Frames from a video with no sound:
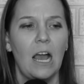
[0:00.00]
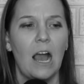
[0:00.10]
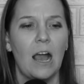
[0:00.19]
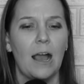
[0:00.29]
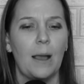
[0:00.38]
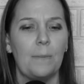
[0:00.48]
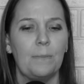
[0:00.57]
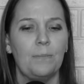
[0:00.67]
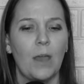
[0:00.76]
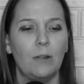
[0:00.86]

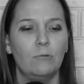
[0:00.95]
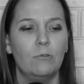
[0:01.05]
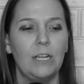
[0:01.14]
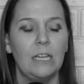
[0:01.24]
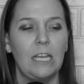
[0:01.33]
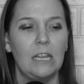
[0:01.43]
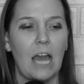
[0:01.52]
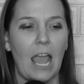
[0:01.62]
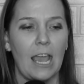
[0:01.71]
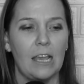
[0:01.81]
I really
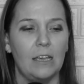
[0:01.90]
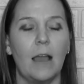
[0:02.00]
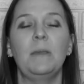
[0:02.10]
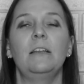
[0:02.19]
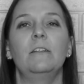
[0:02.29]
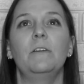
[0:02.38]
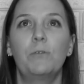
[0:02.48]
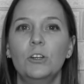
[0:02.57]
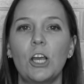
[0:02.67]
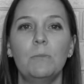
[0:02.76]
like,
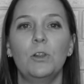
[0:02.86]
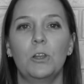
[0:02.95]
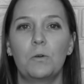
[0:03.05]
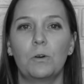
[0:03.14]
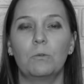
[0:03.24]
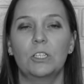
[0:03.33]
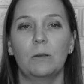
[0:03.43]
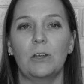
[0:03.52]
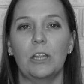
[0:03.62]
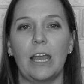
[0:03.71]
if we're talking about local, we're
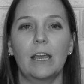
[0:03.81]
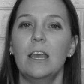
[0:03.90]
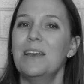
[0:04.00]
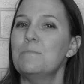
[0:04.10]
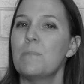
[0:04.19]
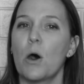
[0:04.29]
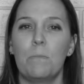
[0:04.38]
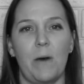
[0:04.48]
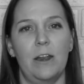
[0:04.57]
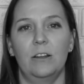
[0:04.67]
talking about like Mel
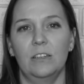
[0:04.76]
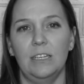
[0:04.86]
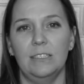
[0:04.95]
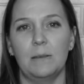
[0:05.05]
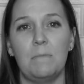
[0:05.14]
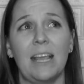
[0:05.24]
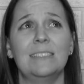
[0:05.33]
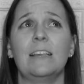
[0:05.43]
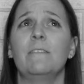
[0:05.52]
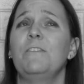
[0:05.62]
Buttle is
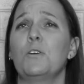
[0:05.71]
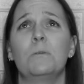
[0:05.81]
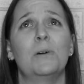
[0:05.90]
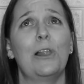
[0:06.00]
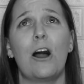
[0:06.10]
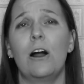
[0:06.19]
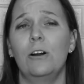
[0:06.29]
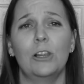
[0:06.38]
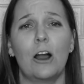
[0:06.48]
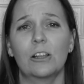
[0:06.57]
amazing. Fiona
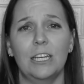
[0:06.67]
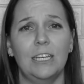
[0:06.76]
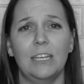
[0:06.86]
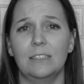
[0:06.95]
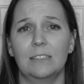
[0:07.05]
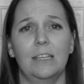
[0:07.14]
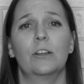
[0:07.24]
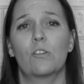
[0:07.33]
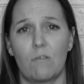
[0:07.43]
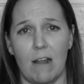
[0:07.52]
O'Loughlin is
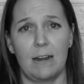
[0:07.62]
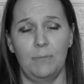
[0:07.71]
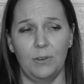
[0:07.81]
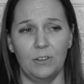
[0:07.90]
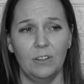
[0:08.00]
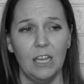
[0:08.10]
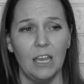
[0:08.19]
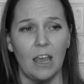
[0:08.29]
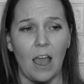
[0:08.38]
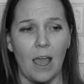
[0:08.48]
incredible.
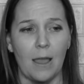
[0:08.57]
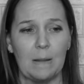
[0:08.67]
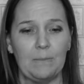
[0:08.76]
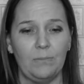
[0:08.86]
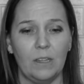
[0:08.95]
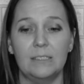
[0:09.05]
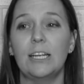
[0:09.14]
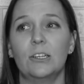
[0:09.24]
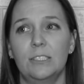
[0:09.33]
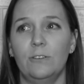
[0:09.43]

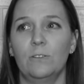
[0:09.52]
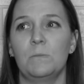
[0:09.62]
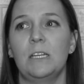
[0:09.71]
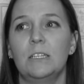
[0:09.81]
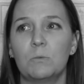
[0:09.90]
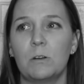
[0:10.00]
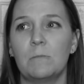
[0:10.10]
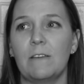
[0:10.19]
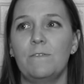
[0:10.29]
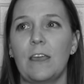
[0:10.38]
Sarah Silverman is one of
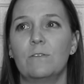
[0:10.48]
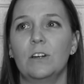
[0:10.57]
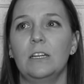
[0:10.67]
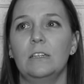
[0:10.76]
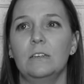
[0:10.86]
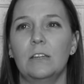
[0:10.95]
my favorite,